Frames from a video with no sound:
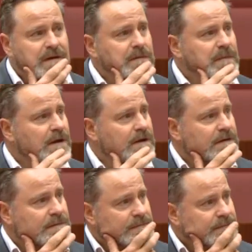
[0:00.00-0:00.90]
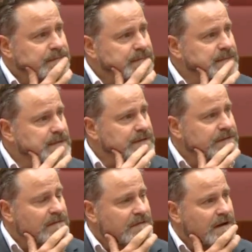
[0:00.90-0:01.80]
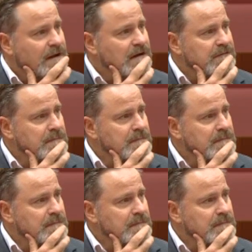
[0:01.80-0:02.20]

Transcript: committed $7.5